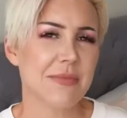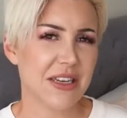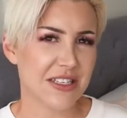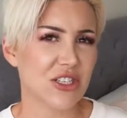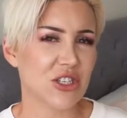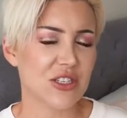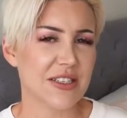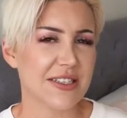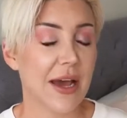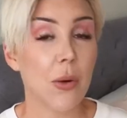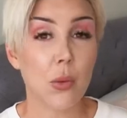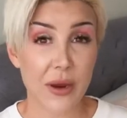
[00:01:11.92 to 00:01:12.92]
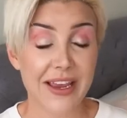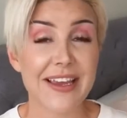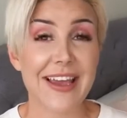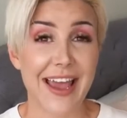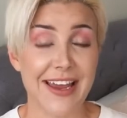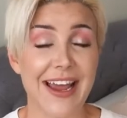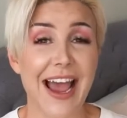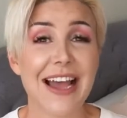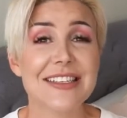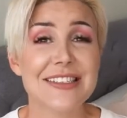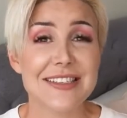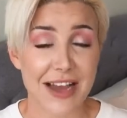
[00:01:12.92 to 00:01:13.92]
messages that we get
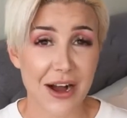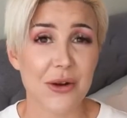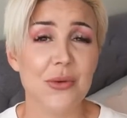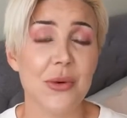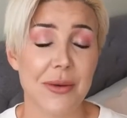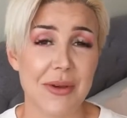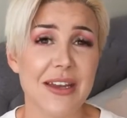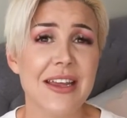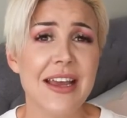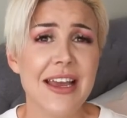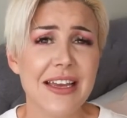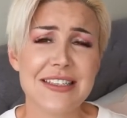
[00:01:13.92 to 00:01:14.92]
as young women